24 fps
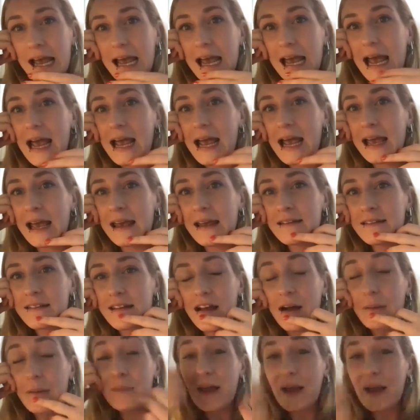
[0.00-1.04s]
And
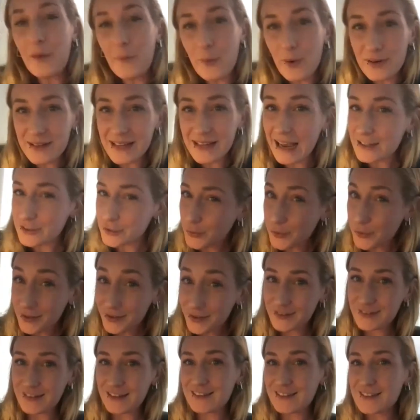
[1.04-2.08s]
I'm like, well, yeah, sure.
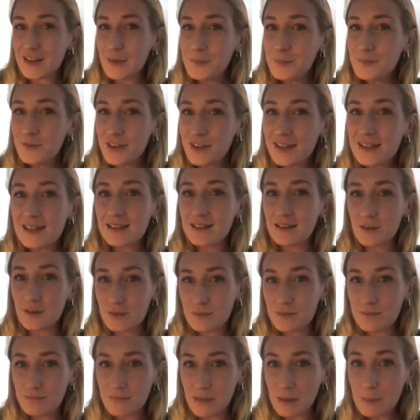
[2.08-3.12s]
There's like some really
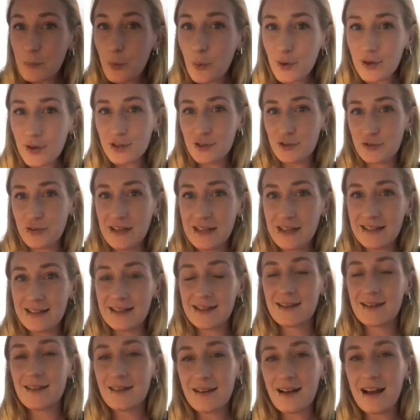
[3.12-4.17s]
important
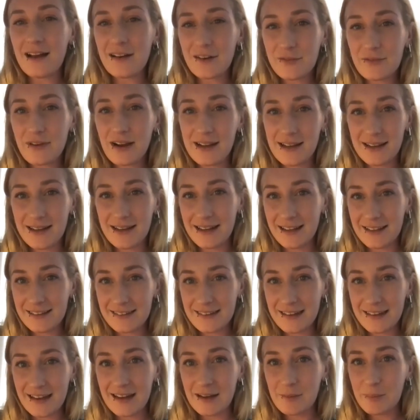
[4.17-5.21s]
training on how to write an
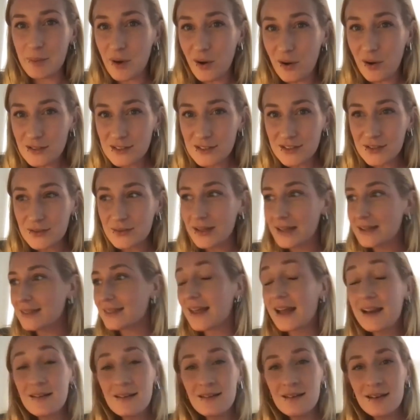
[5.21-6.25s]
essay, but also like,
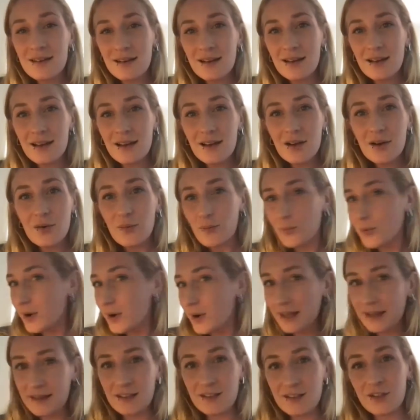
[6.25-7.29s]
then what
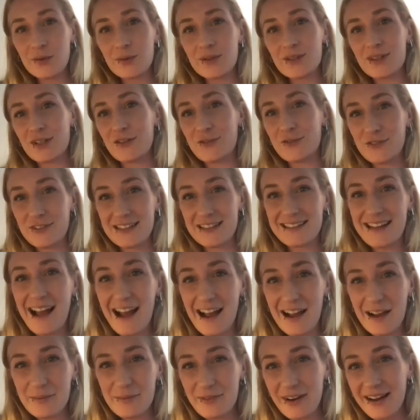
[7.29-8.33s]
can they do with their free
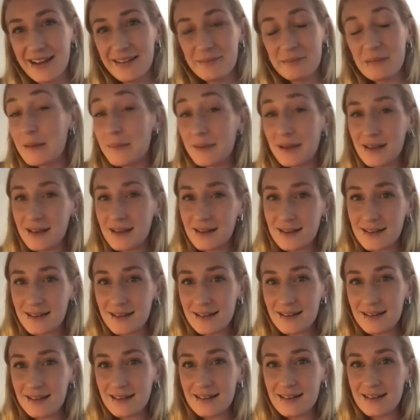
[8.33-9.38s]
time, right? Maybe
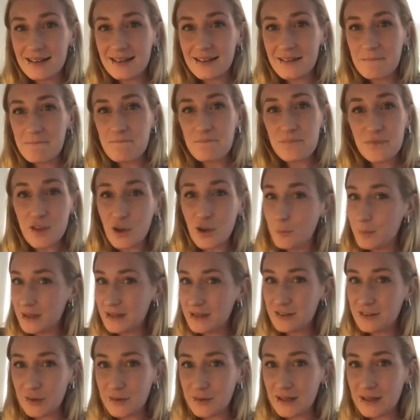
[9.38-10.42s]
they'll be
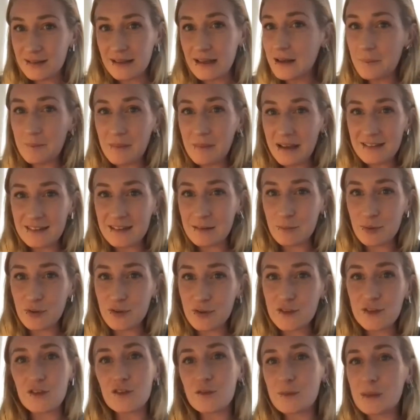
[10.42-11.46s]
doing like amazing
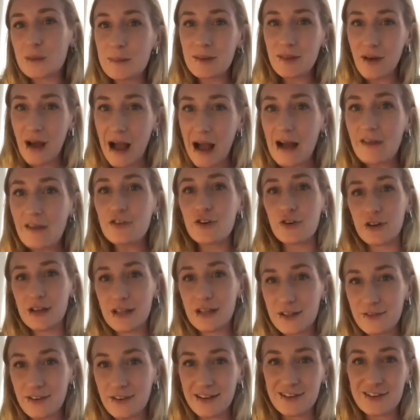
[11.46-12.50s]
pursuits. Maybe they'll have
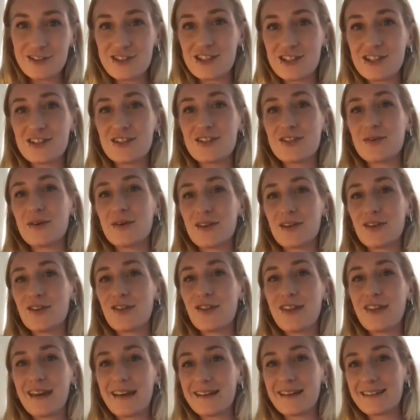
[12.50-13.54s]
creative energy to do other
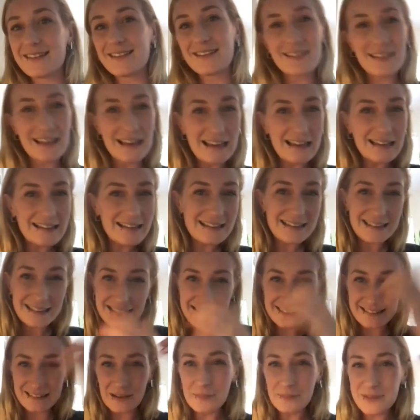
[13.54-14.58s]
things. Like the
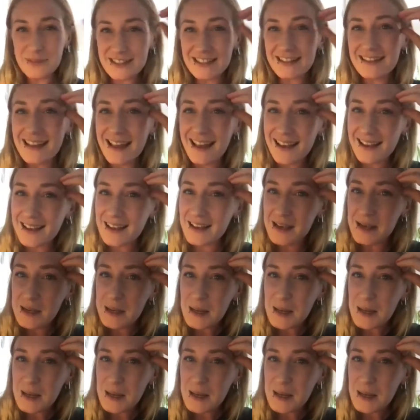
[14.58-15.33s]
assumption that